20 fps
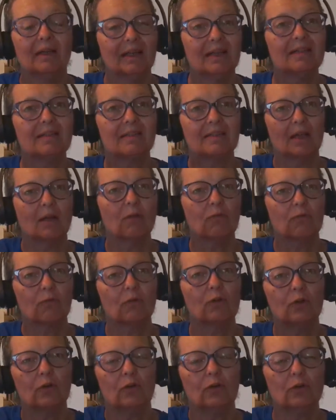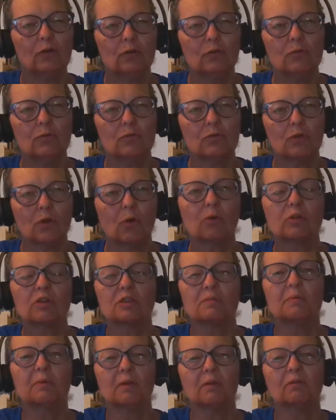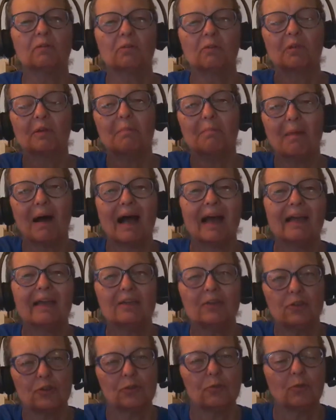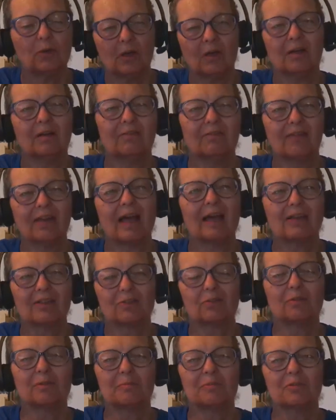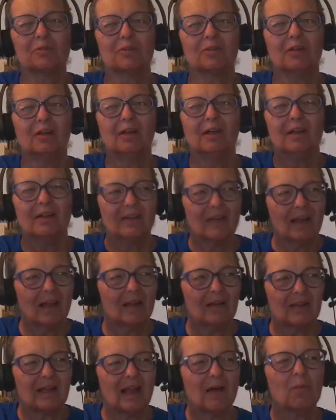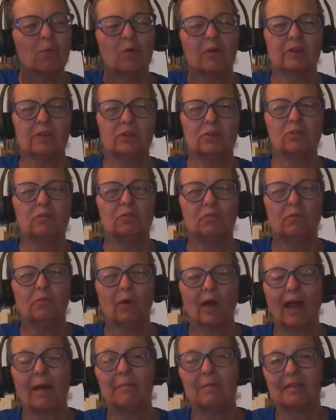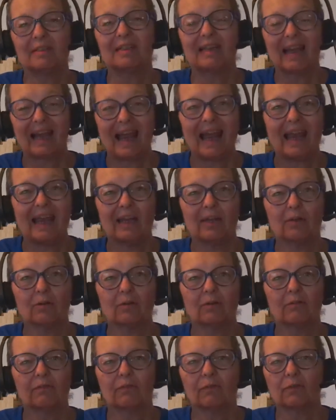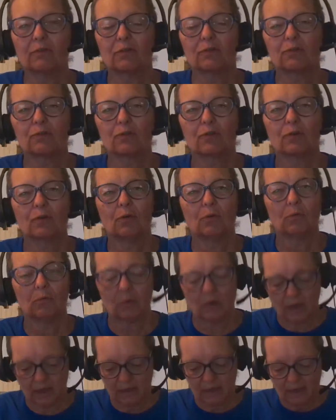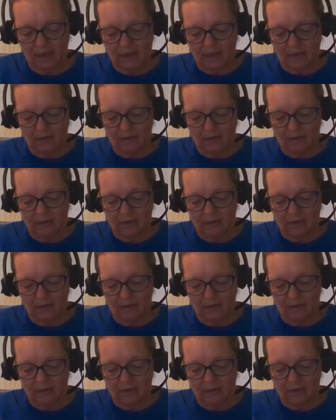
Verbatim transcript: It's there for you to use. The Holy Spirit will remind you of that scripture, that that one that you've grabbed as an anchor for your soul, right?